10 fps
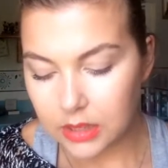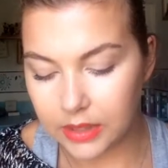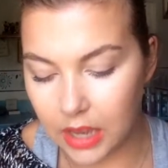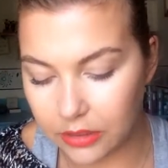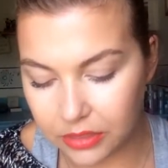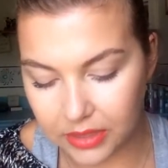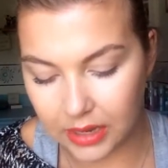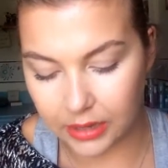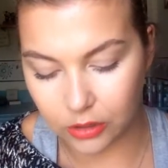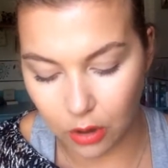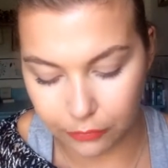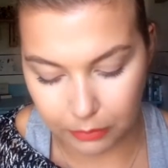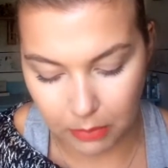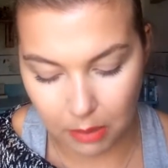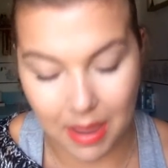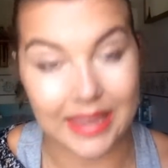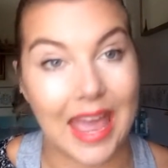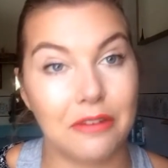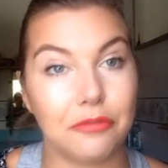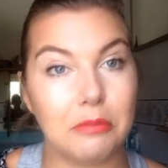The other thing I got from Mum,
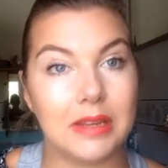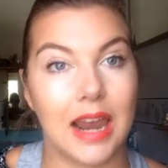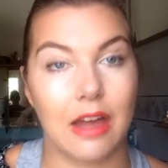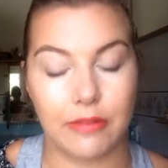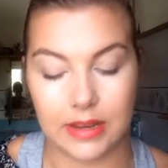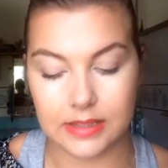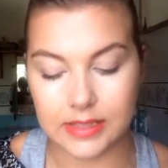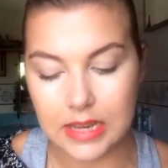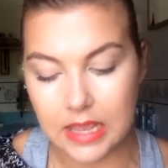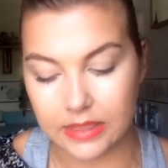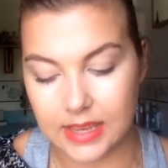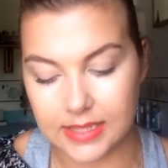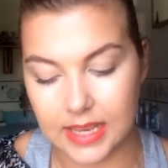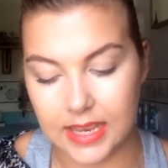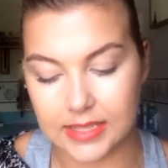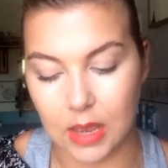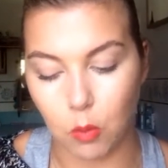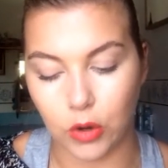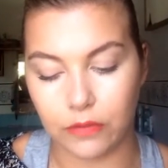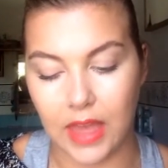again from Clarins, this is
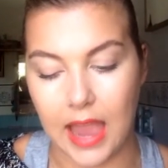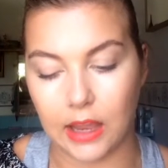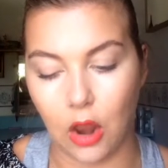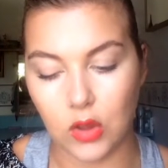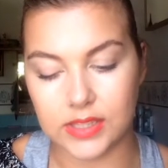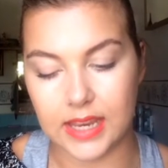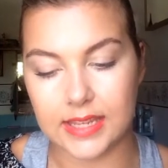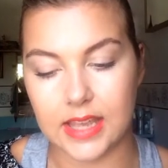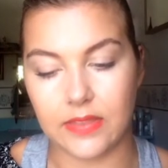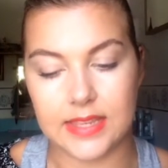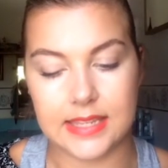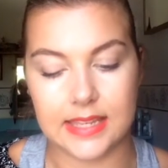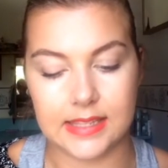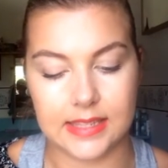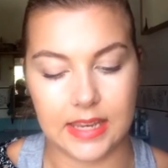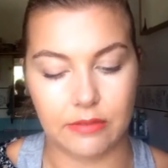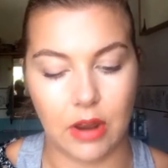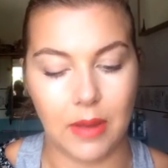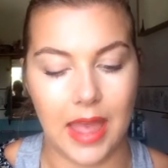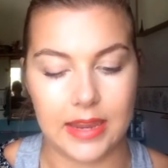one of their glosses, and this is in
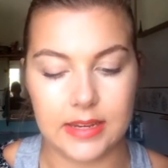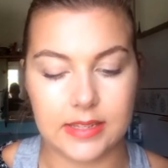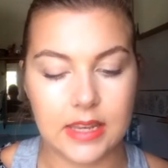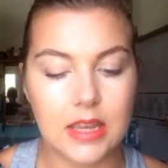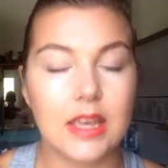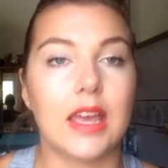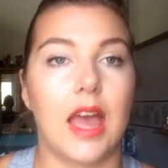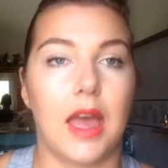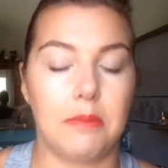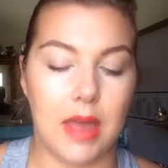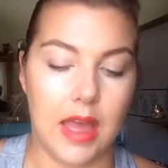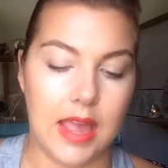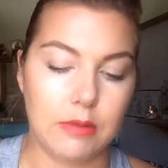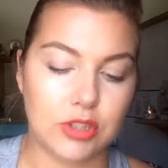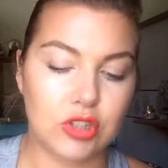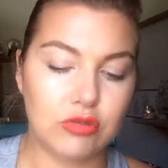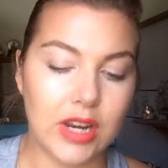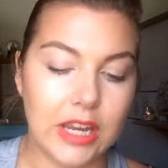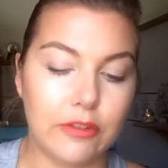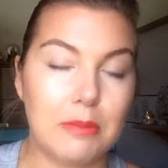08. It was
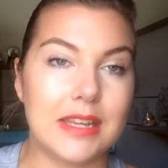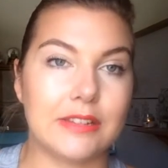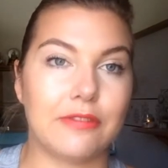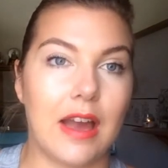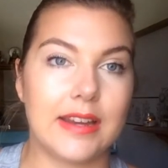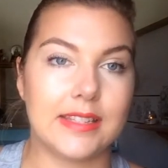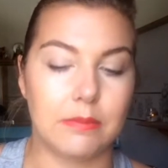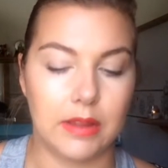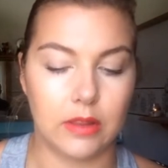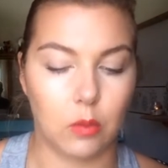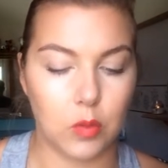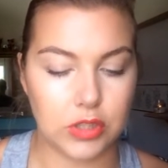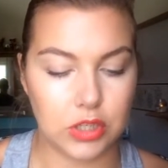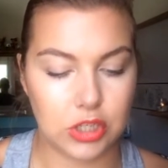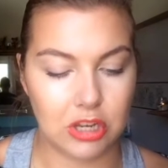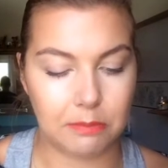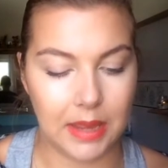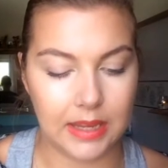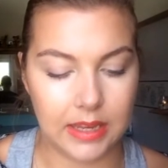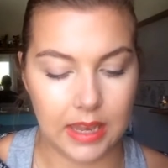tricky for me to find something that wasn't too
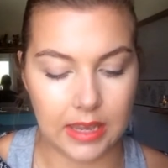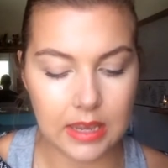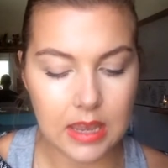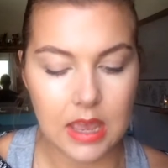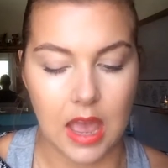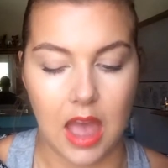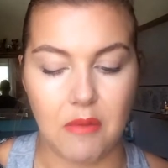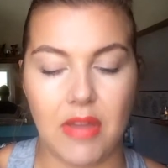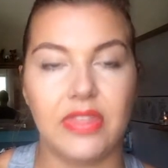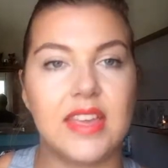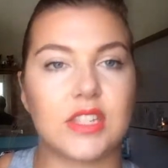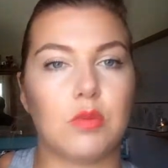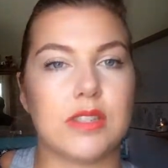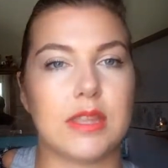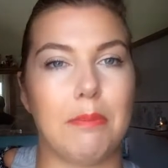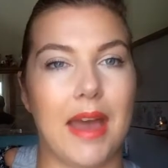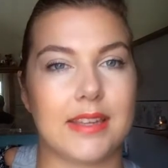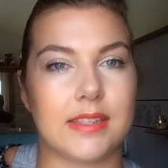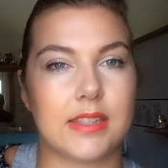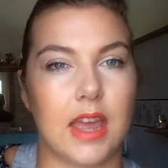pinky, and this was the
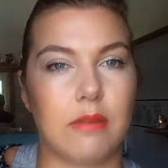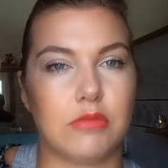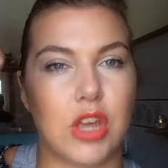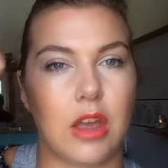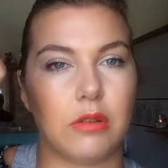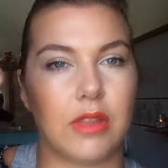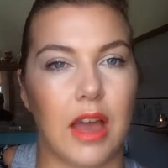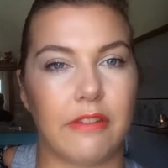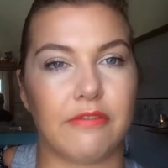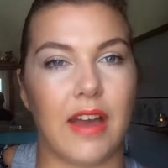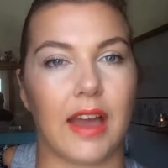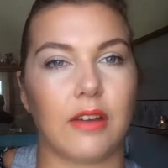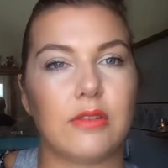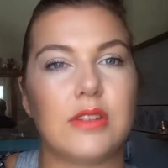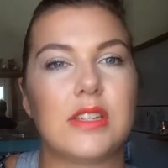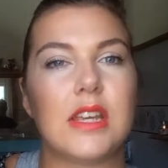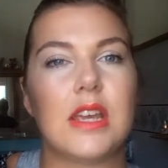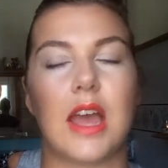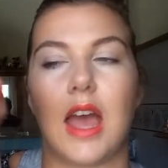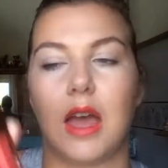best tone that I found,
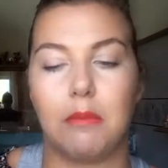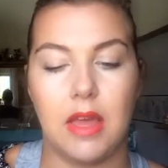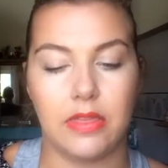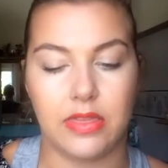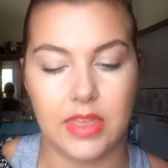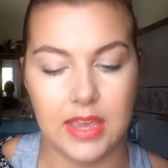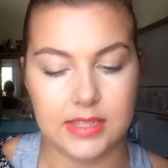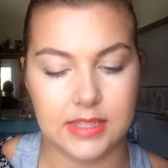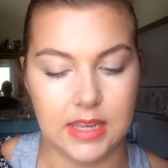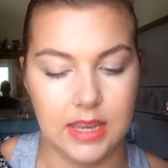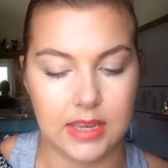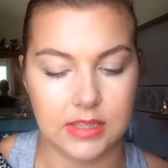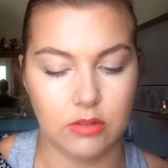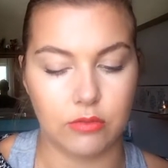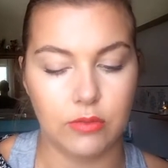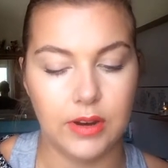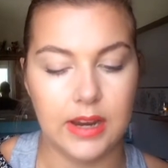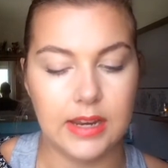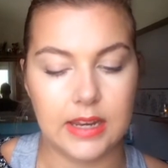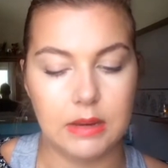and this is a
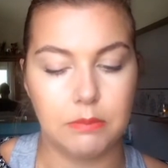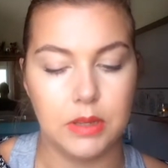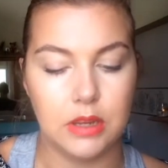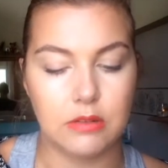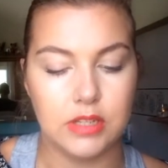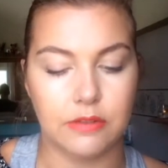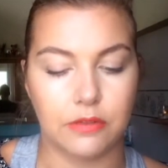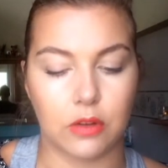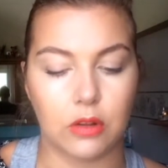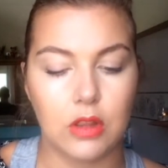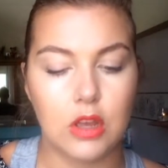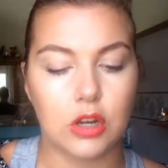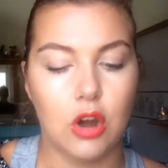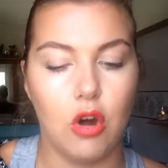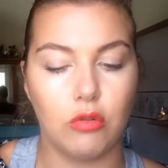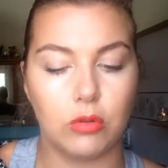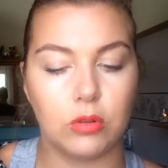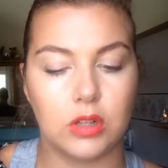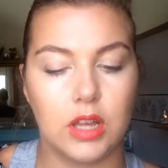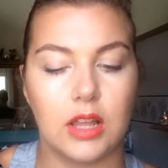really beautiful
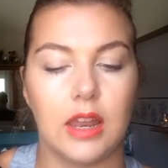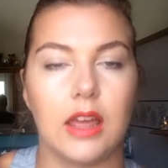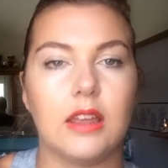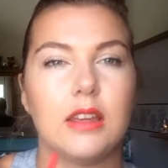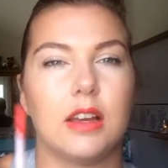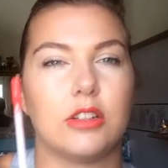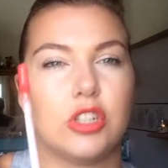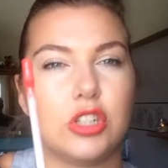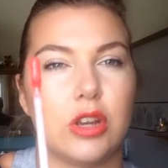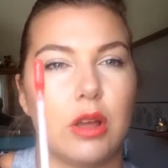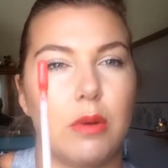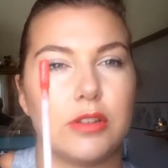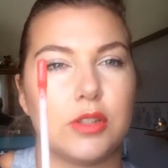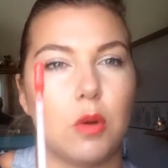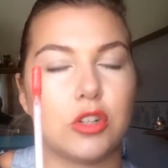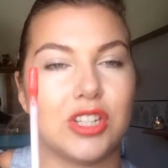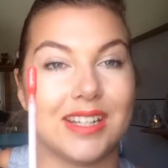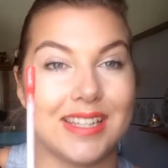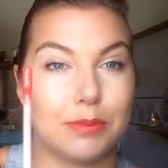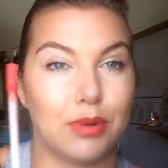coral colour. I'll just show you. I won't swatch it
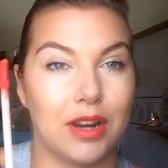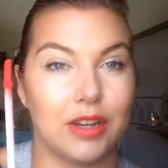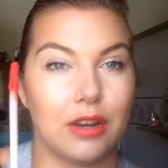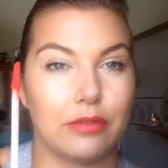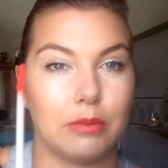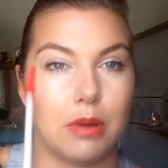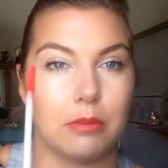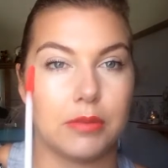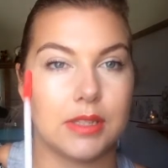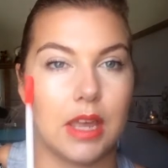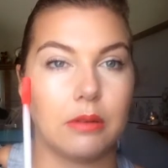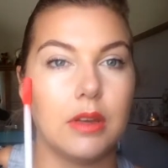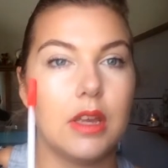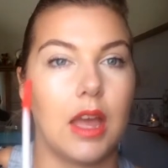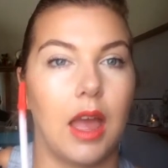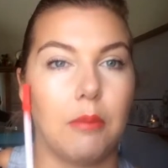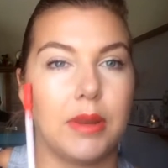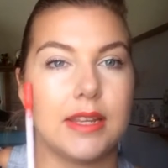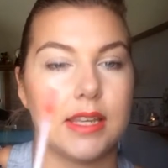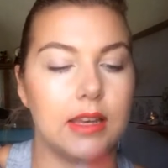because it's brand new for Mum, so but
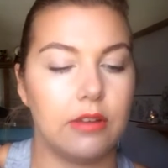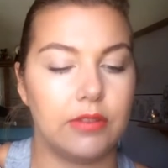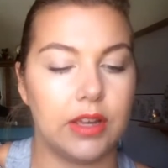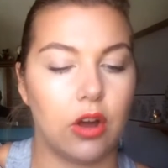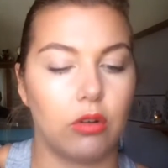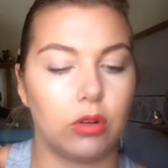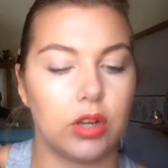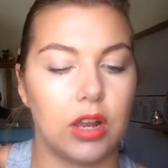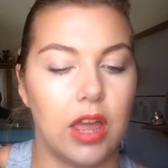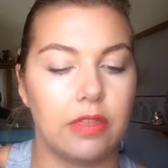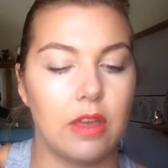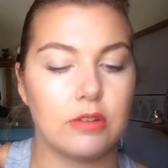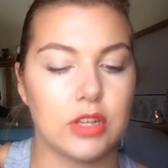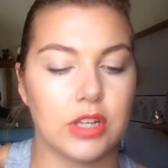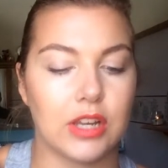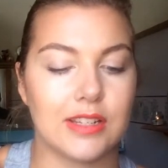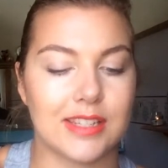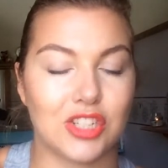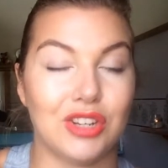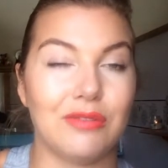it's a lovely coral colour, and those are the colours
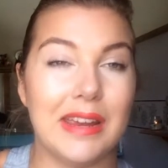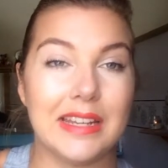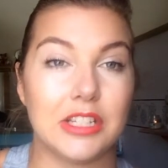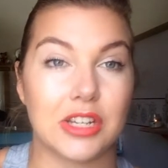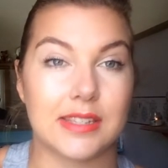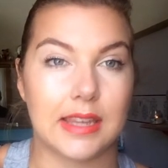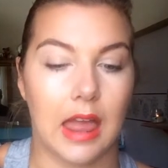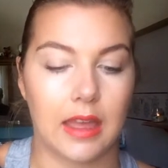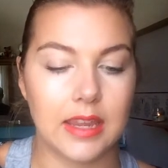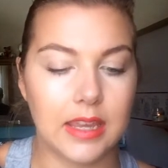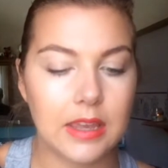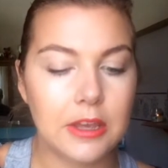that she really does like.